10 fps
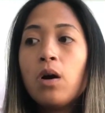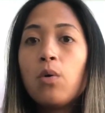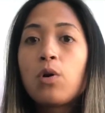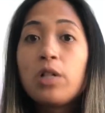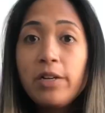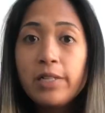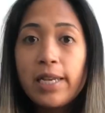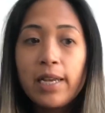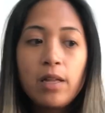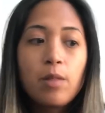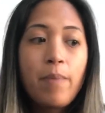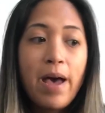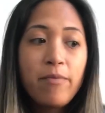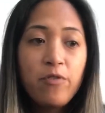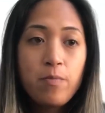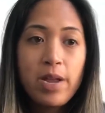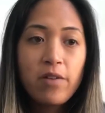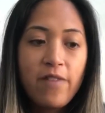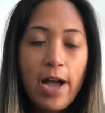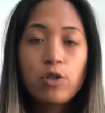Well, clearly, the pet food
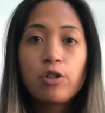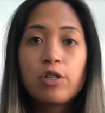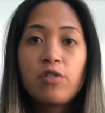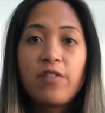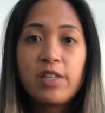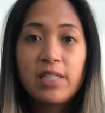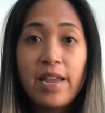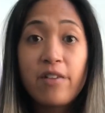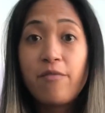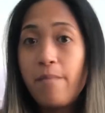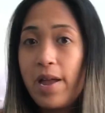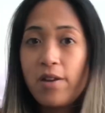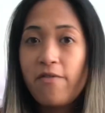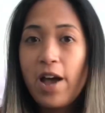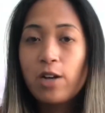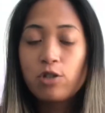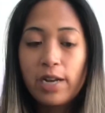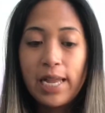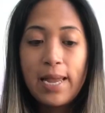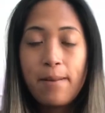manufacturers, for the sake of
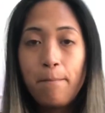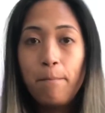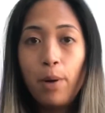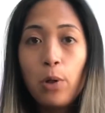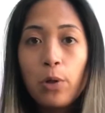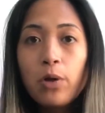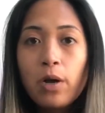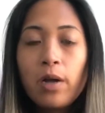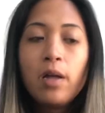manufacturing in bulk,